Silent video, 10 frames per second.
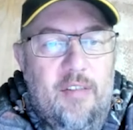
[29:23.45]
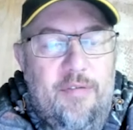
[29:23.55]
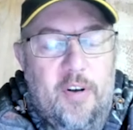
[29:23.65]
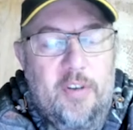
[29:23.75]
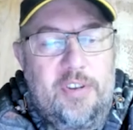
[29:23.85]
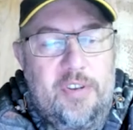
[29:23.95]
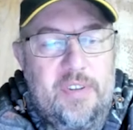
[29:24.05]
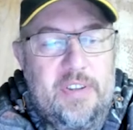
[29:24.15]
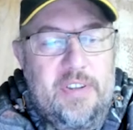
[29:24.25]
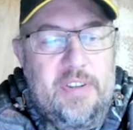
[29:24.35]
Foster
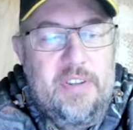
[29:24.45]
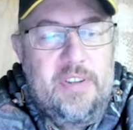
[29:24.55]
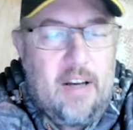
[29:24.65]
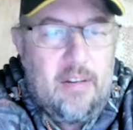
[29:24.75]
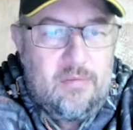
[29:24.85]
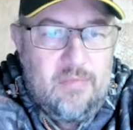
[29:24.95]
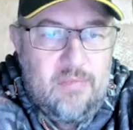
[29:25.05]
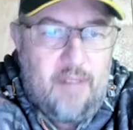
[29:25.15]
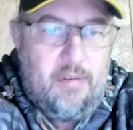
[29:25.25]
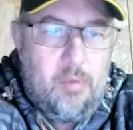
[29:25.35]
is out.
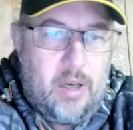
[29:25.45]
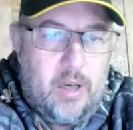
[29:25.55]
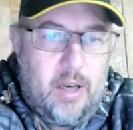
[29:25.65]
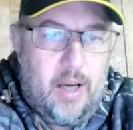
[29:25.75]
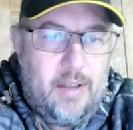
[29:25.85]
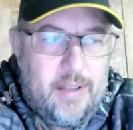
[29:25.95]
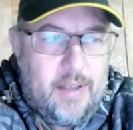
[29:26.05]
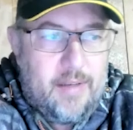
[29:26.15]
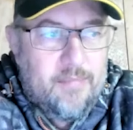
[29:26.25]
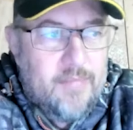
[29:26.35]
Everybody hated
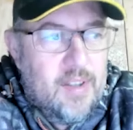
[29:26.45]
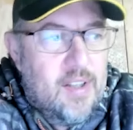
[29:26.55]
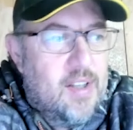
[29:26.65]
him.